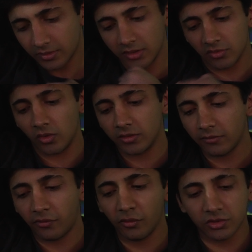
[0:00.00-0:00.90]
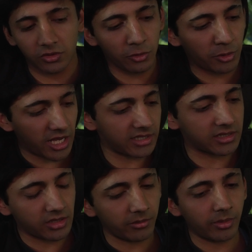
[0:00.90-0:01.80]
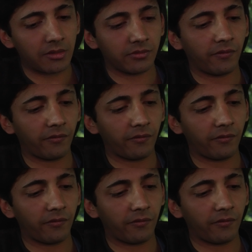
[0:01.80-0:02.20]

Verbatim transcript: because one full scoop has about